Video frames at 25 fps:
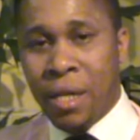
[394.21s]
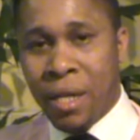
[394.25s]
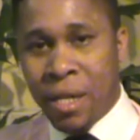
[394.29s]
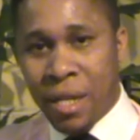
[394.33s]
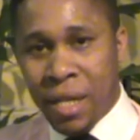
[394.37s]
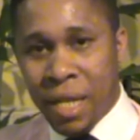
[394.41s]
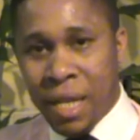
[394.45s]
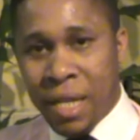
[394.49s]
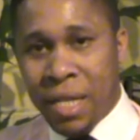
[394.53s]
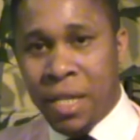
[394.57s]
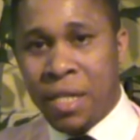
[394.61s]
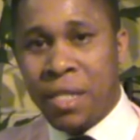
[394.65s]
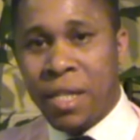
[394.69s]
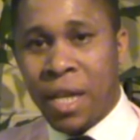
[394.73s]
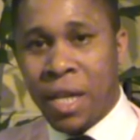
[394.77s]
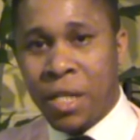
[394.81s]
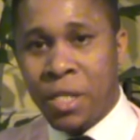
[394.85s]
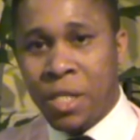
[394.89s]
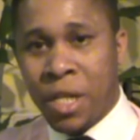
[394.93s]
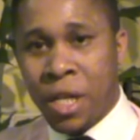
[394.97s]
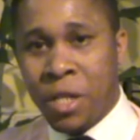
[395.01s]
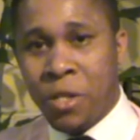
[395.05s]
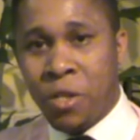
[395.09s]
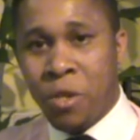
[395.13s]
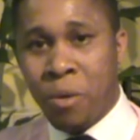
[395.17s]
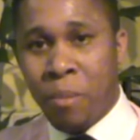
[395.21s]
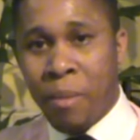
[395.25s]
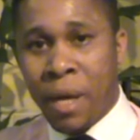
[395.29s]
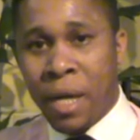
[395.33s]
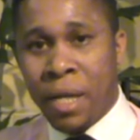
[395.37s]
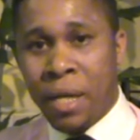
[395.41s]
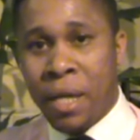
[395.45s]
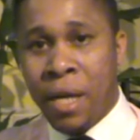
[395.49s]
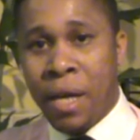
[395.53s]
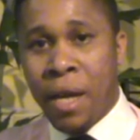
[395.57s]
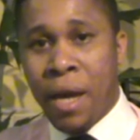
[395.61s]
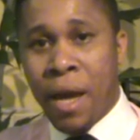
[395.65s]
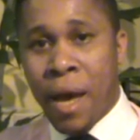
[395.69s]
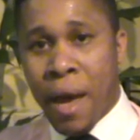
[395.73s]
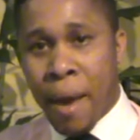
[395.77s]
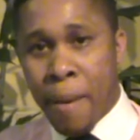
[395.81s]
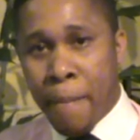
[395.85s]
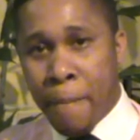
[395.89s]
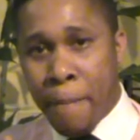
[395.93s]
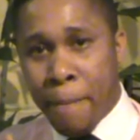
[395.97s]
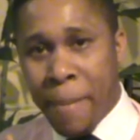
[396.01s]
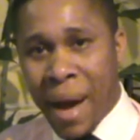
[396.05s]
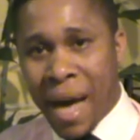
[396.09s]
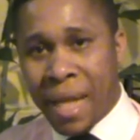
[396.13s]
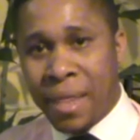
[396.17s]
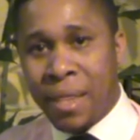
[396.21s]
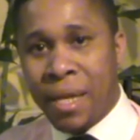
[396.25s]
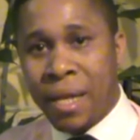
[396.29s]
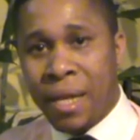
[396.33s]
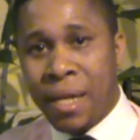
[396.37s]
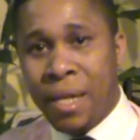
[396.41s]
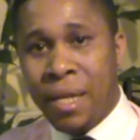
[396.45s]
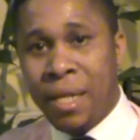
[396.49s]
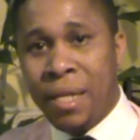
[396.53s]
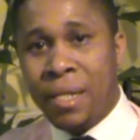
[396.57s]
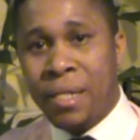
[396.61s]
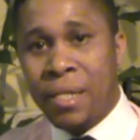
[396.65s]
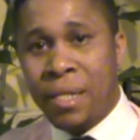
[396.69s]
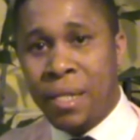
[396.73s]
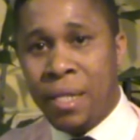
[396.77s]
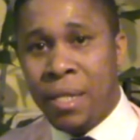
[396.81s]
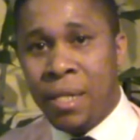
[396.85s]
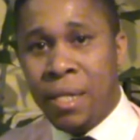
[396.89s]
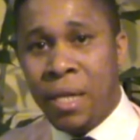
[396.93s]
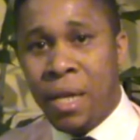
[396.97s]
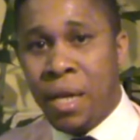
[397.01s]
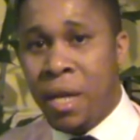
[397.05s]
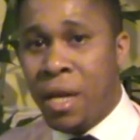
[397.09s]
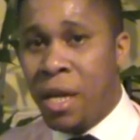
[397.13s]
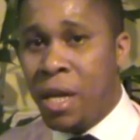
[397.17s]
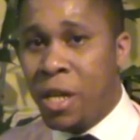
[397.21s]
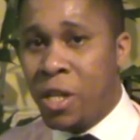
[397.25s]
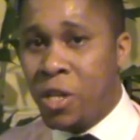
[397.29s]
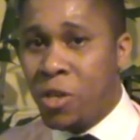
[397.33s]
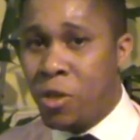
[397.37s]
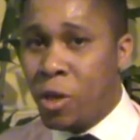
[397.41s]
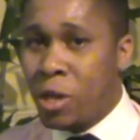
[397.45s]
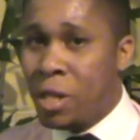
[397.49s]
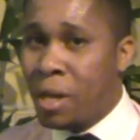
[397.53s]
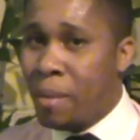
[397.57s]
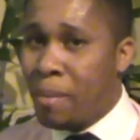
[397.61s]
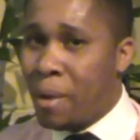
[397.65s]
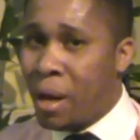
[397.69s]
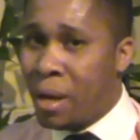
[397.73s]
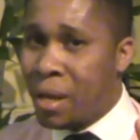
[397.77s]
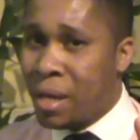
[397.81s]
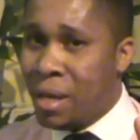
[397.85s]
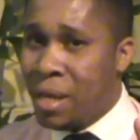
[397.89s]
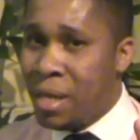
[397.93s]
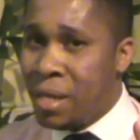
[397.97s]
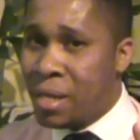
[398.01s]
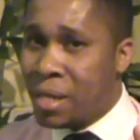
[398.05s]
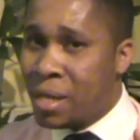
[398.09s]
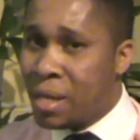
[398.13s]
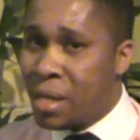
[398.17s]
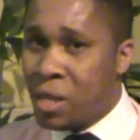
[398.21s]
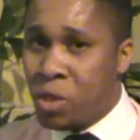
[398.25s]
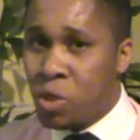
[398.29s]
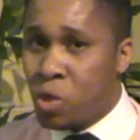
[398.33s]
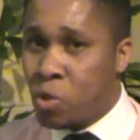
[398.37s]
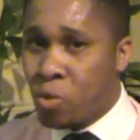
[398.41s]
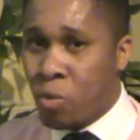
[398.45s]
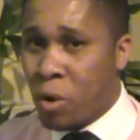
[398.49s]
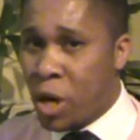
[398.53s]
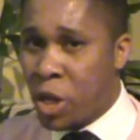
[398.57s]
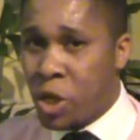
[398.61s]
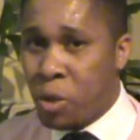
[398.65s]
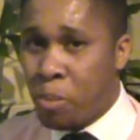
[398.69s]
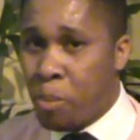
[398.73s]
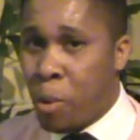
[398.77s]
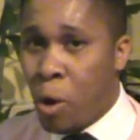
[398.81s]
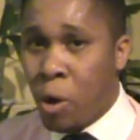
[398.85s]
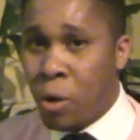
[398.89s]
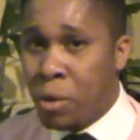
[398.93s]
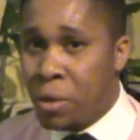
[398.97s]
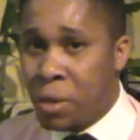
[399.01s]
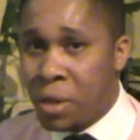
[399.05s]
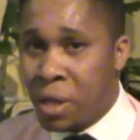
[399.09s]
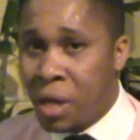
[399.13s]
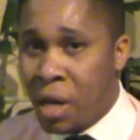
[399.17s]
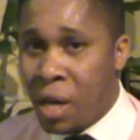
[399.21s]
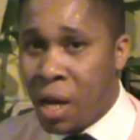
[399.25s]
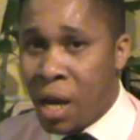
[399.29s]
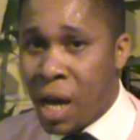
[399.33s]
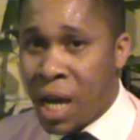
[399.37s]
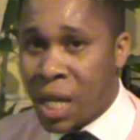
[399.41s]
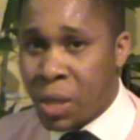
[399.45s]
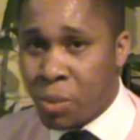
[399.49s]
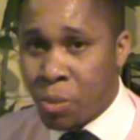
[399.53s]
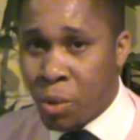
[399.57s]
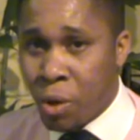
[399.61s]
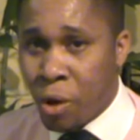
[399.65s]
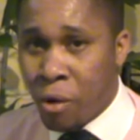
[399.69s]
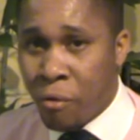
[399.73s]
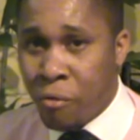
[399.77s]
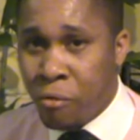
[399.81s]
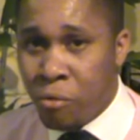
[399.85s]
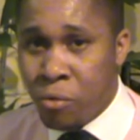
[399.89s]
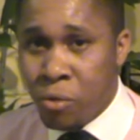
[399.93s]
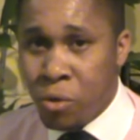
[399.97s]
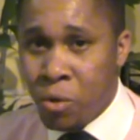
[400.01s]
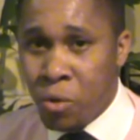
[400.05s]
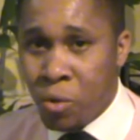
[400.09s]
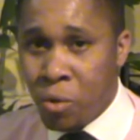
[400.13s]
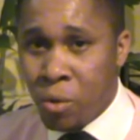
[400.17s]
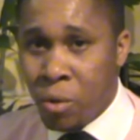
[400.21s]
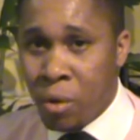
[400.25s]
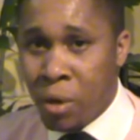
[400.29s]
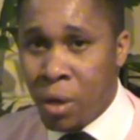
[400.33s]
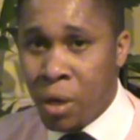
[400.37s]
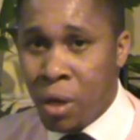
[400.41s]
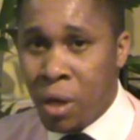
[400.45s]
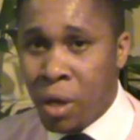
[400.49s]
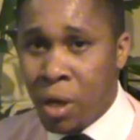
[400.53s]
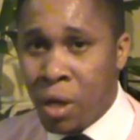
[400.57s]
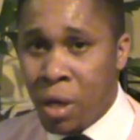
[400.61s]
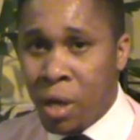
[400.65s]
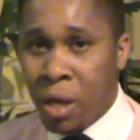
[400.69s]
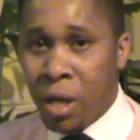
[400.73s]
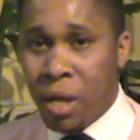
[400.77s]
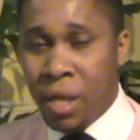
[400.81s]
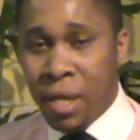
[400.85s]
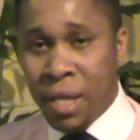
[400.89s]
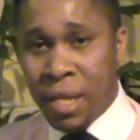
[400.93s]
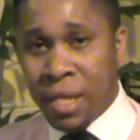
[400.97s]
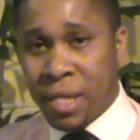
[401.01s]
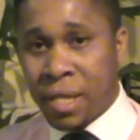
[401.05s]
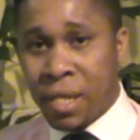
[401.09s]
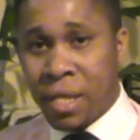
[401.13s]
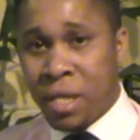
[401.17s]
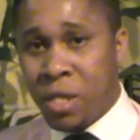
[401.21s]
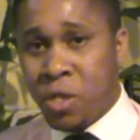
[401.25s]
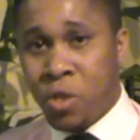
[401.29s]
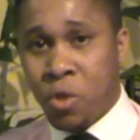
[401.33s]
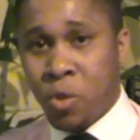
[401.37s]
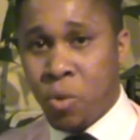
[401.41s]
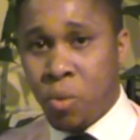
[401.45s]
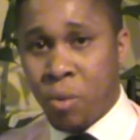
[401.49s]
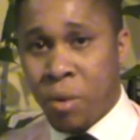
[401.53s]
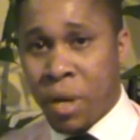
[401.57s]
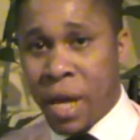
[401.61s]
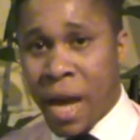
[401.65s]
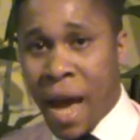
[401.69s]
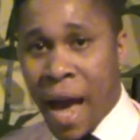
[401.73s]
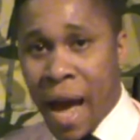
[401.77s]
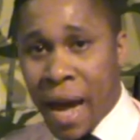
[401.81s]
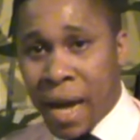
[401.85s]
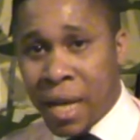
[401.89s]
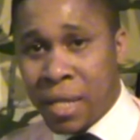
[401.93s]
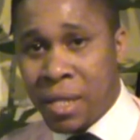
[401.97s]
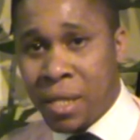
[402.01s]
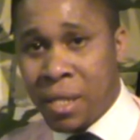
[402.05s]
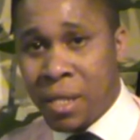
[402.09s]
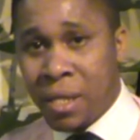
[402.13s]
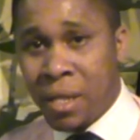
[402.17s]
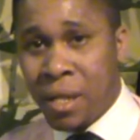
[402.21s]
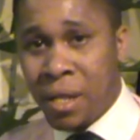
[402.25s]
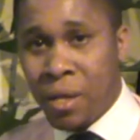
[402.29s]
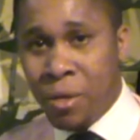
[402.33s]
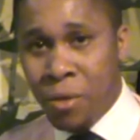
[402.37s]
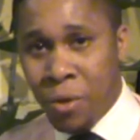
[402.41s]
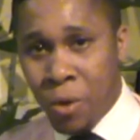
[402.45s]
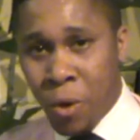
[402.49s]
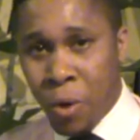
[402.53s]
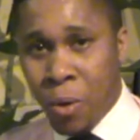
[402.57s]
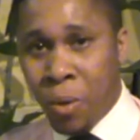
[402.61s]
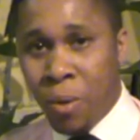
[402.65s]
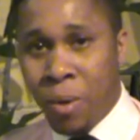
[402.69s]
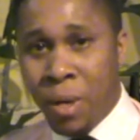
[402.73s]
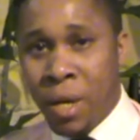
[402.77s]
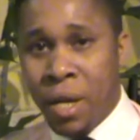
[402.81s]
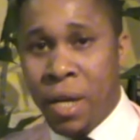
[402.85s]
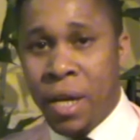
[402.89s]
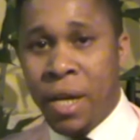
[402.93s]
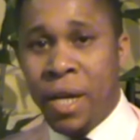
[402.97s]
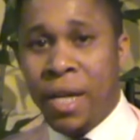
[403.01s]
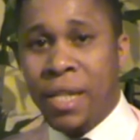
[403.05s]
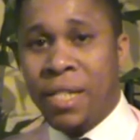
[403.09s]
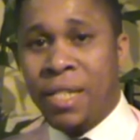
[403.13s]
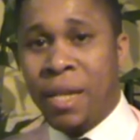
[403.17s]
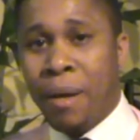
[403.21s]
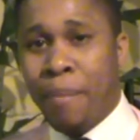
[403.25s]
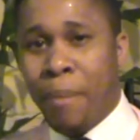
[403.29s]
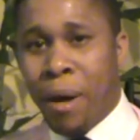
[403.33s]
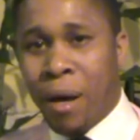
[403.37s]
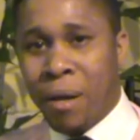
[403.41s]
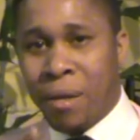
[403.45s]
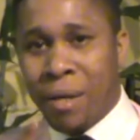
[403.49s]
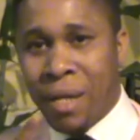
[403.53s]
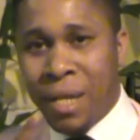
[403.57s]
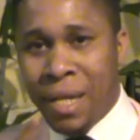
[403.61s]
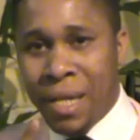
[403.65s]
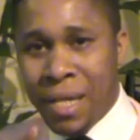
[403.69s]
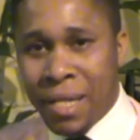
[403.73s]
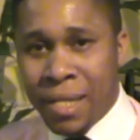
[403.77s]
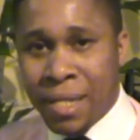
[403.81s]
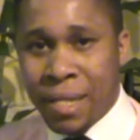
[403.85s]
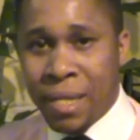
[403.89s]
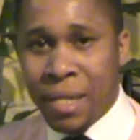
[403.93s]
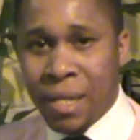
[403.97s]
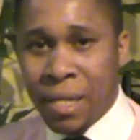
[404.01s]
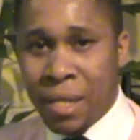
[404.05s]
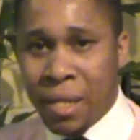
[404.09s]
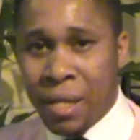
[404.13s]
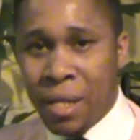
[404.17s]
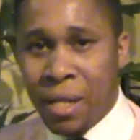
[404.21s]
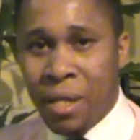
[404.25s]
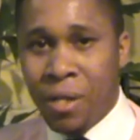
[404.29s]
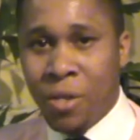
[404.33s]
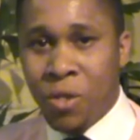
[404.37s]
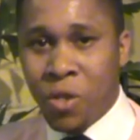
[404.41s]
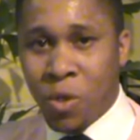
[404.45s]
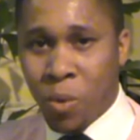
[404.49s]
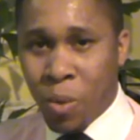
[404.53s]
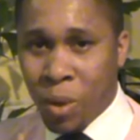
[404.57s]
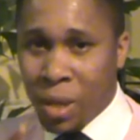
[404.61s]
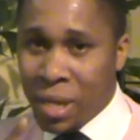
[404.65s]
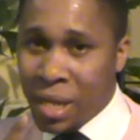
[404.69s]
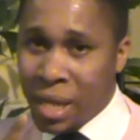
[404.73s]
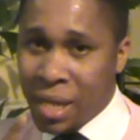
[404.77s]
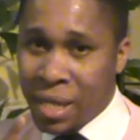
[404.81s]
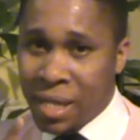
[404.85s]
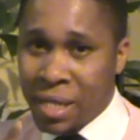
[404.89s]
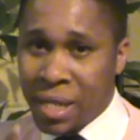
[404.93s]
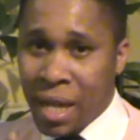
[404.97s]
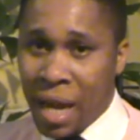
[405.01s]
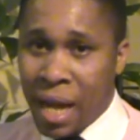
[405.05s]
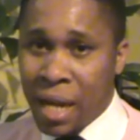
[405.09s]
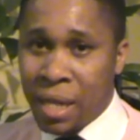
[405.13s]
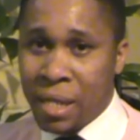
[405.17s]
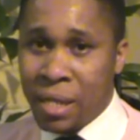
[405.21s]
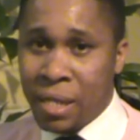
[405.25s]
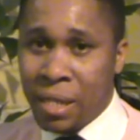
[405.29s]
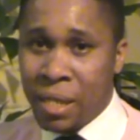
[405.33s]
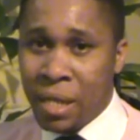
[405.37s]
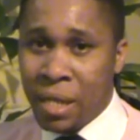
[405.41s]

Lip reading: Ladies and gentlemen, empathic listening is not about listening to respond, as we often do, listening to react. No, it's about listening to understand.